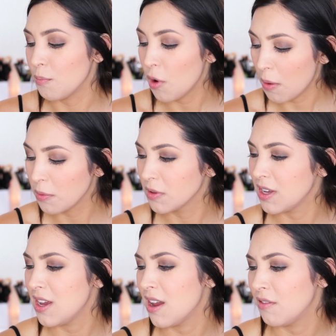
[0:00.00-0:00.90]

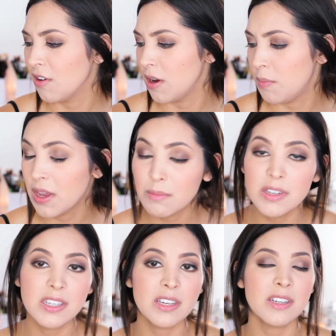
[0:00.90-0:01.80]
properly and very
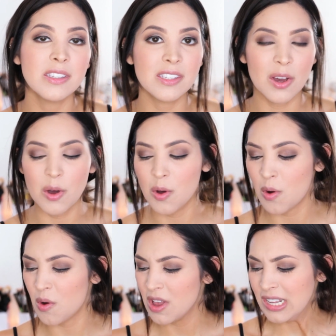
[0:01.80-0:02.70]
pigmented.
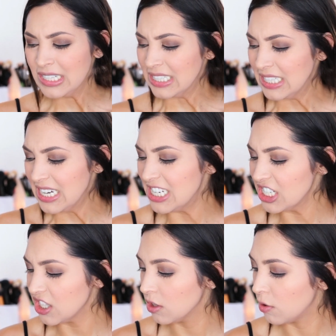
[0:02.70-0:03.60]
So it's
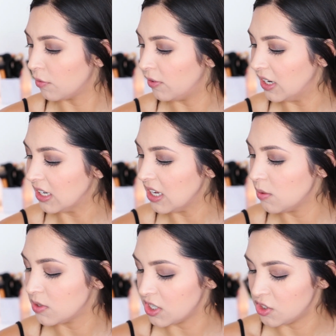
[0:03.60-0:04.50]
just a little
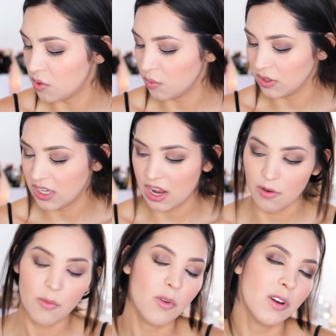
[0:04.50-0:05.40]
finicky, which I don't really
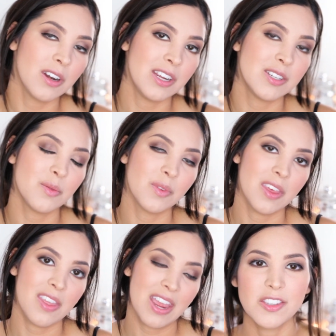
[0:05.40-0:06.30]
care for and I don't
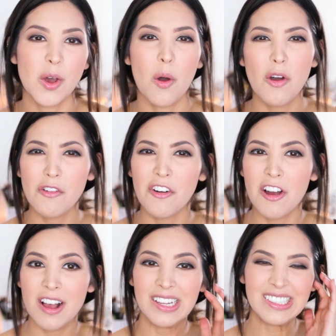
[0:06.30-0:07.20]
really like. So
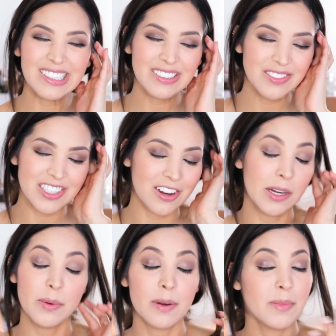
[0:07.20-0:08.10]
overall, I'm
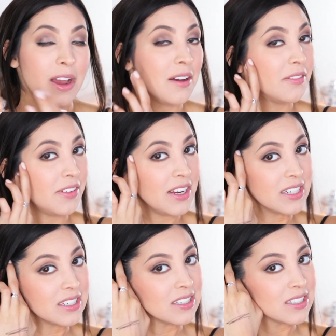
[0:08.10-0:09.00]
sorry, but I'm not a
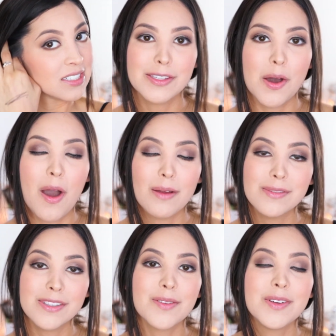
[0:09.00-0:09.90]
fan. So
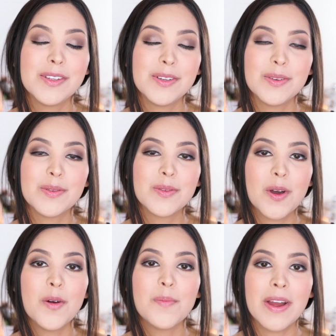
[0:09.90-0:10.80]
I'm just going to
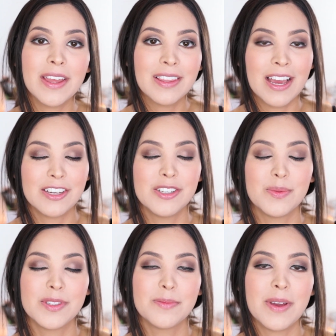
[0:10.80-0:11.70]
coat my lashes
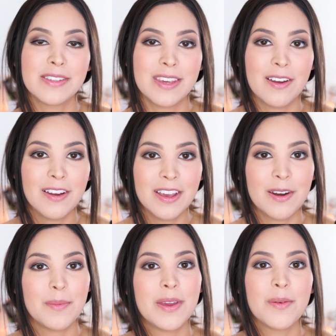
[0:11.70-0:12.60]
with some mascara and
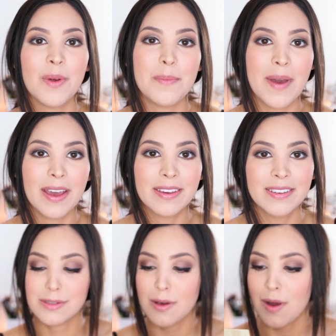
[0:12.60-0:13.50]
I'll be right back.
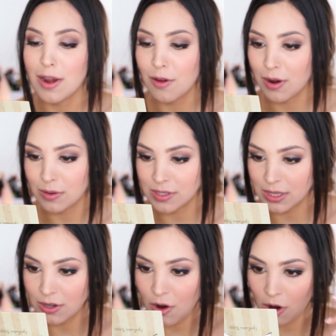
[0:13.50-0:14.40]
So I know I was a
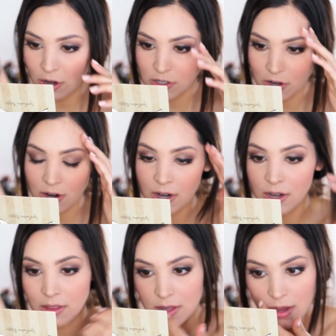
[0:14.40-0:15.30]
little harsh on
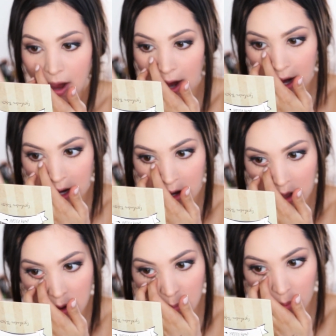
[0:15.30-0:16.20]
the eye
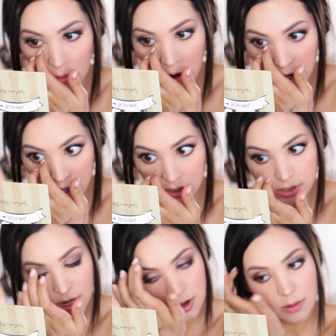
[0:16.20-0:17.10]

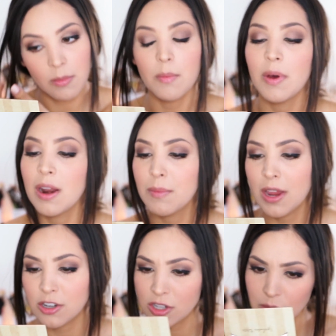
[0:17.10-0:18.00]
products, but I'm
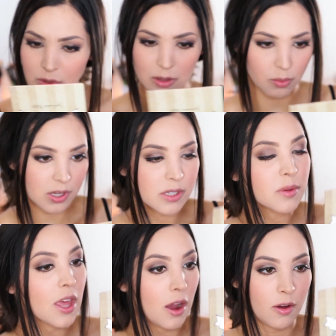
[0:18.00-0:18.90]
actually really pleased
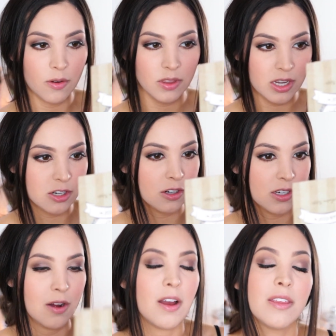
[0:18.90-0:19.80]
with how they
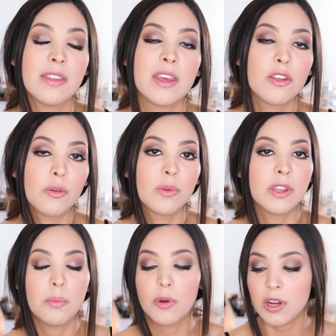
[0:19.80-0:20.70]
turned out. I think they look
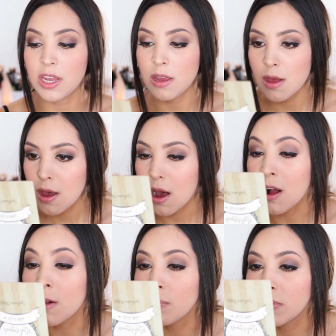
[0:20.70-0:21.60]
really pretty.
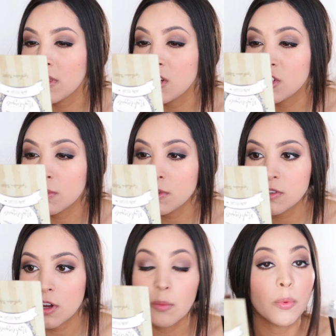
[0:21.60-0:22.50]
The
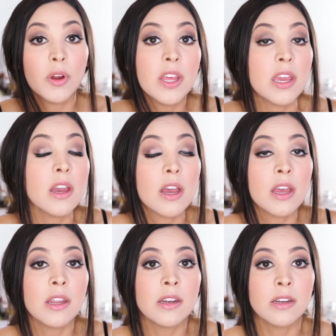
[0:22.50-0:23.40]
shimmers are pretty
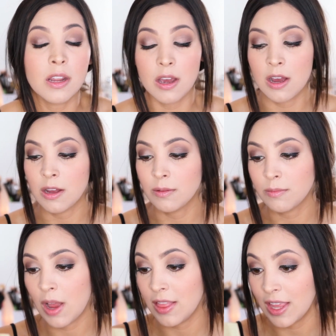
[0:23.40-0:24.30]
and
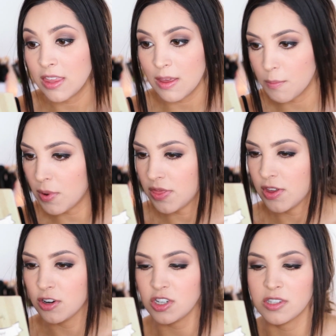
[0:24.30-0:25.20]
I like them, but
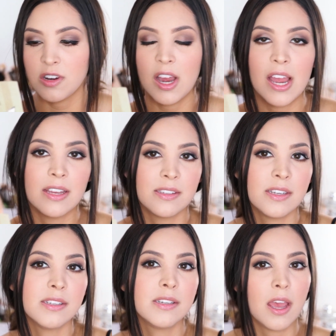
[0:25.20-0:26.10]
they're just not as
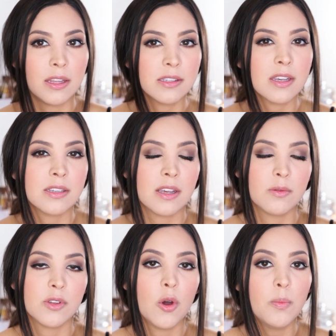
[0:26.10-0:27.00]
intense as I
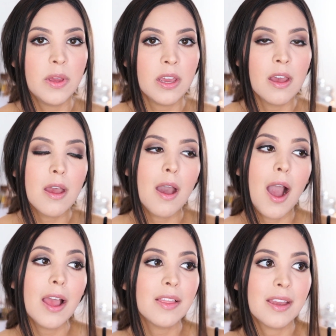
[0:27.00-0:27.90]
was hoping.
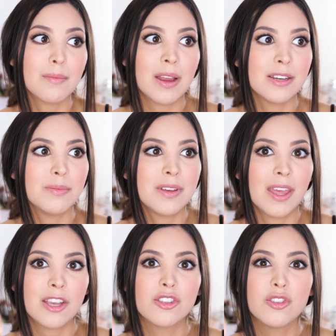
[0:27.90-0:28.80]
I like mine to be
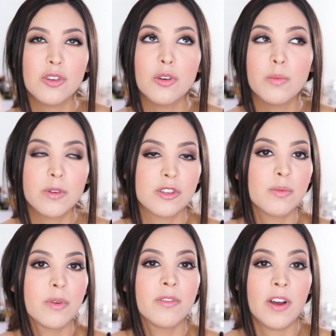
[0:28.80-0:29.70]
like super,
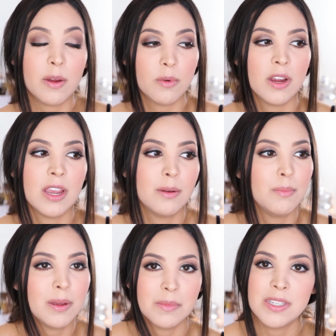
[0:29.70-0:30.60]
super vibrant
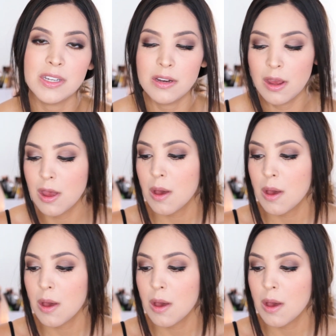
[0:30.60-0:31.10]
and pigmented,